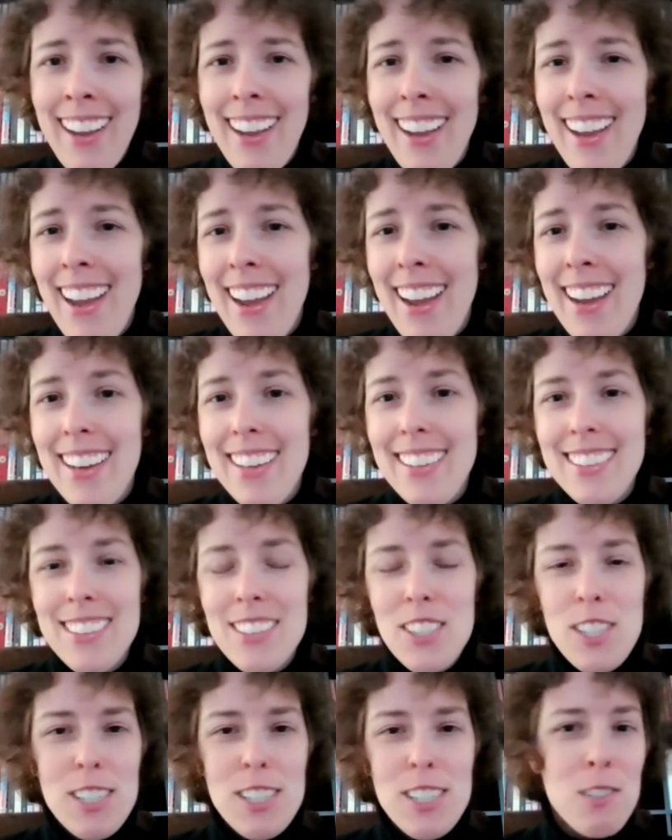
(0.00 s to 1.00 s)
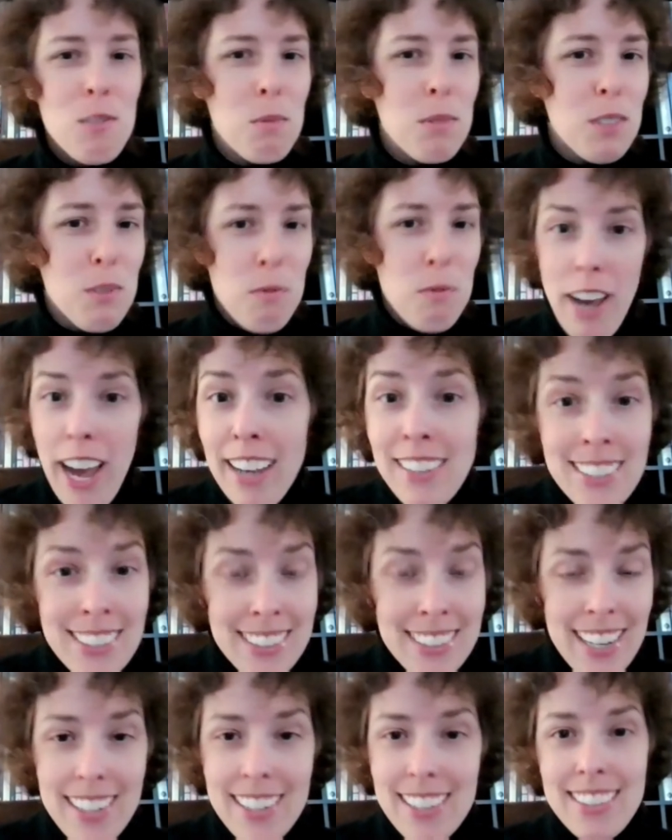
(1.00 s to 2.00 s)
and just was
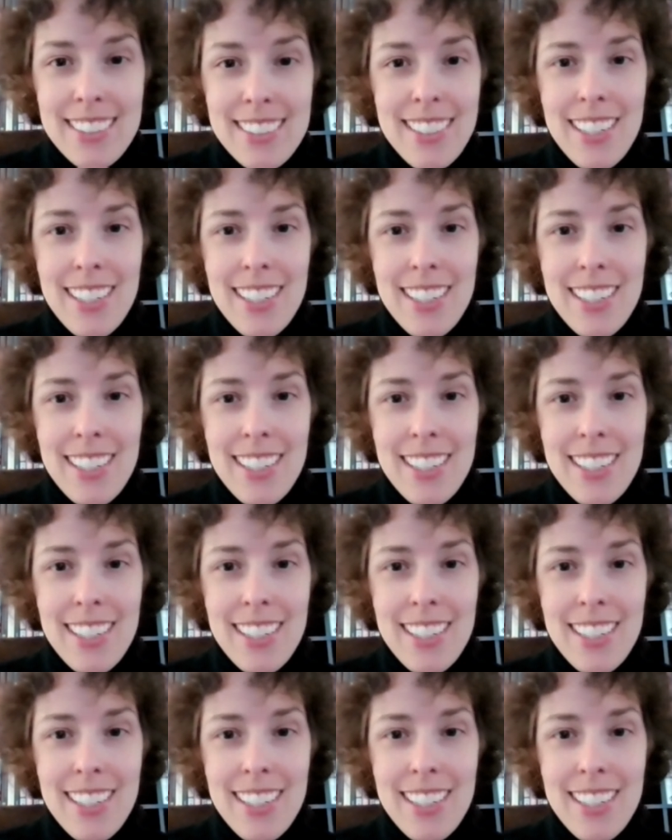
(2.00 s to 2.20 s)
fascinated.